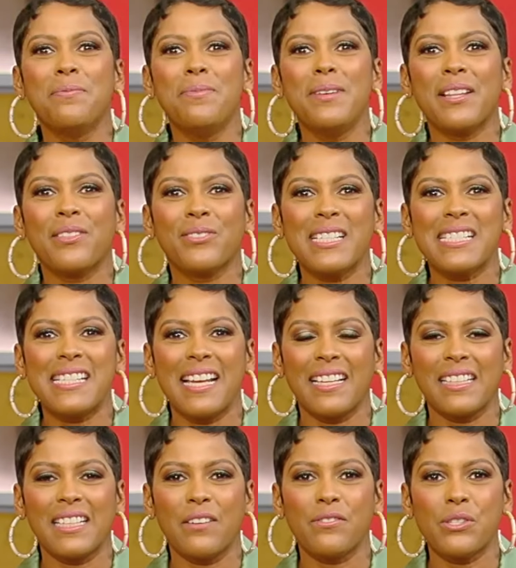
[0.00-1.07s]
myth
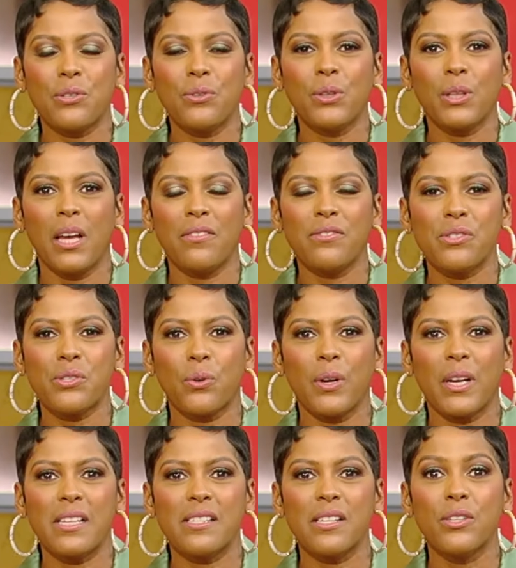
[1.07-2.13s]
retelling of two love
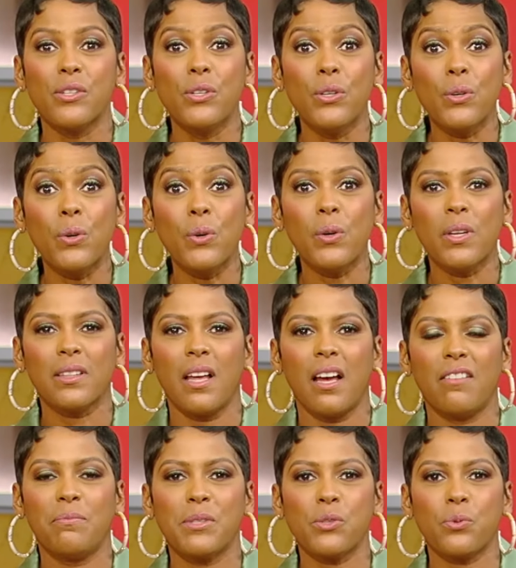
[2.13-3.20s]
stories, new
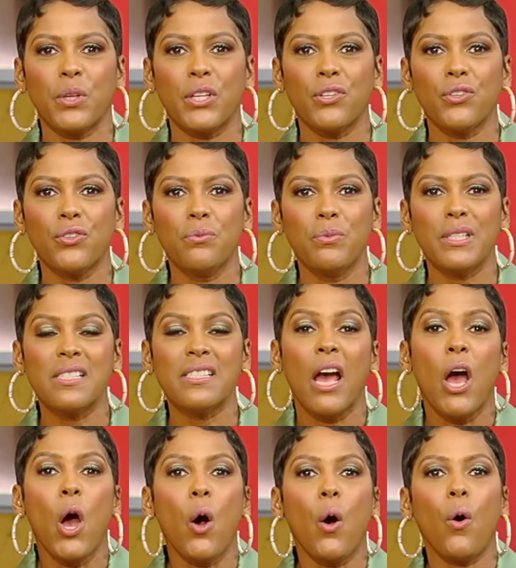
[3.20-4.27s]
love between humans
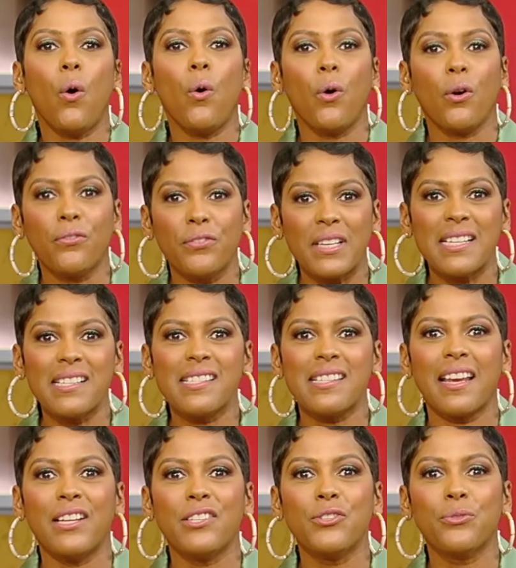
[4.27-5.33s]
Orpheus
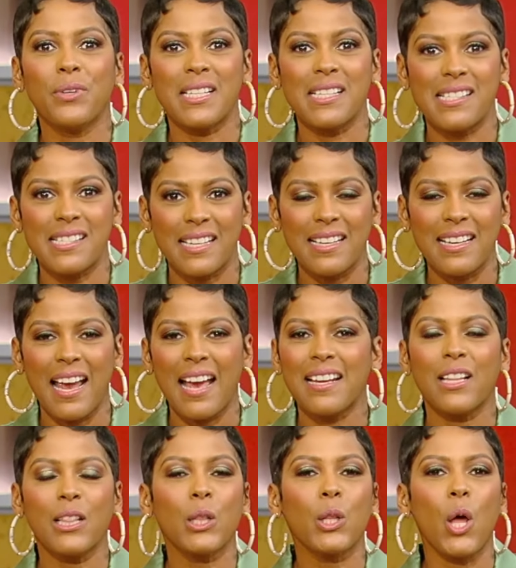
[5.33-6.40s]
and Eurydice, and
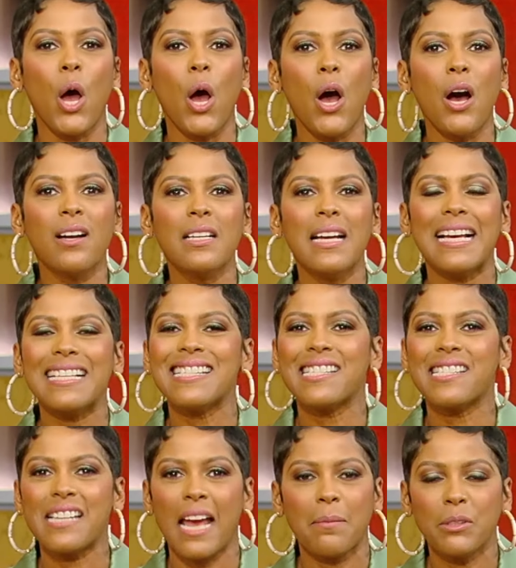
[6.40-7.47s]
a long
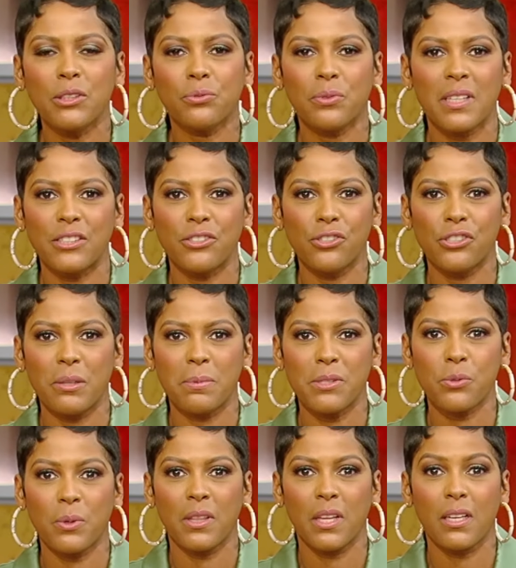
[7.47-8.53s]
established relationship
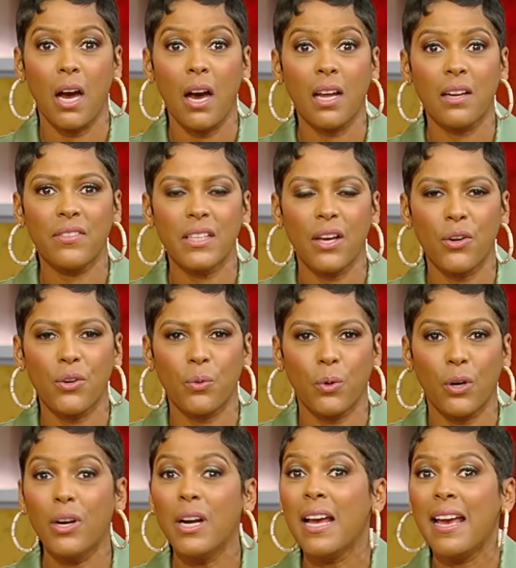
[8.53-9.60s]
between the god of the
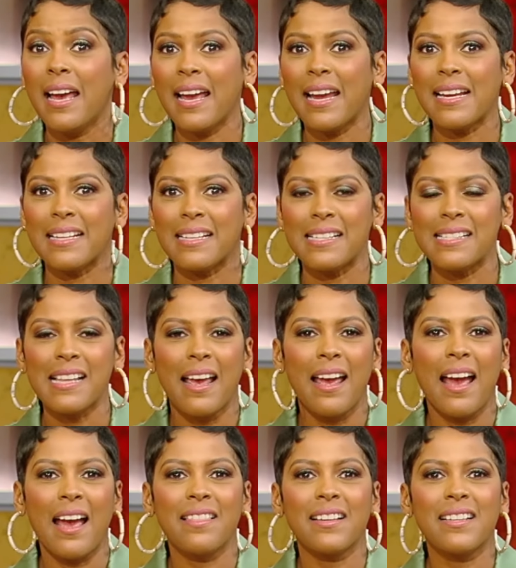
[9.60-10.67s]
underworld, Hades,
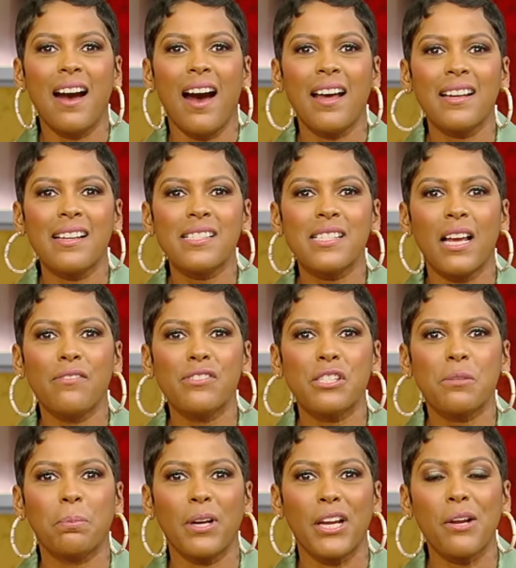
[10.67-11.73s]
and the goddess of
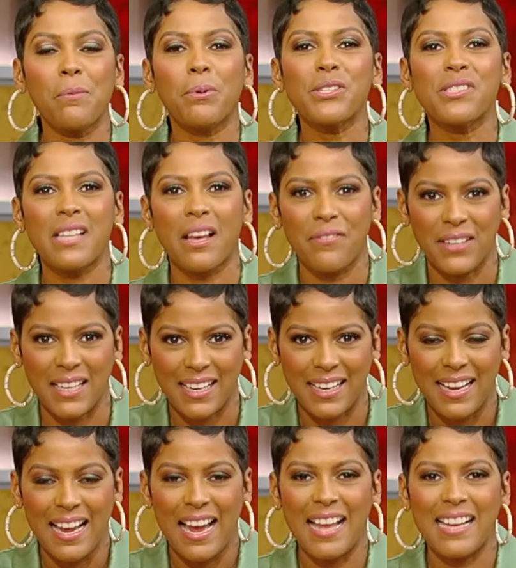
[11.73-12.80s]
spring, Persephone.
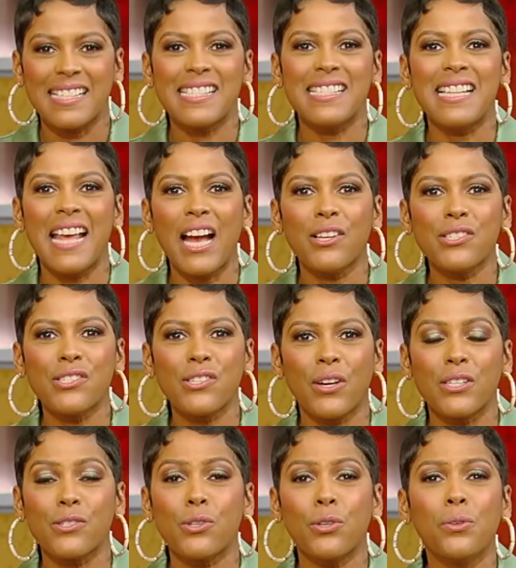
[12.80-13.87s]
And it's now
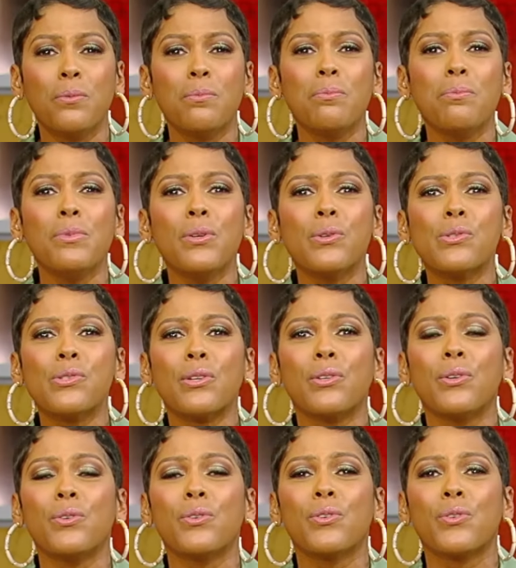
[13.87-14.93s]
starring two
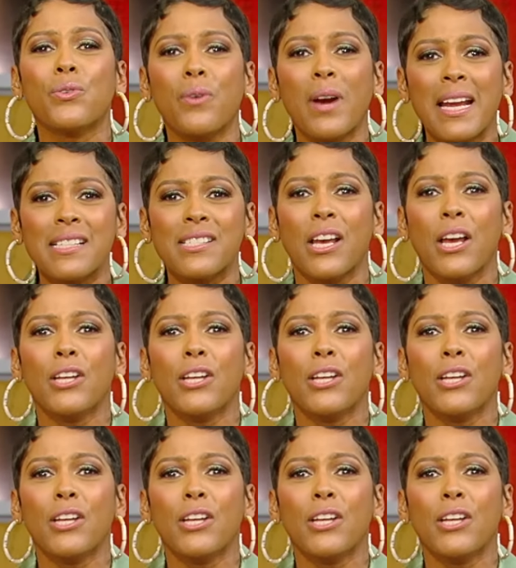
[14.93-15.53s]
musical greats.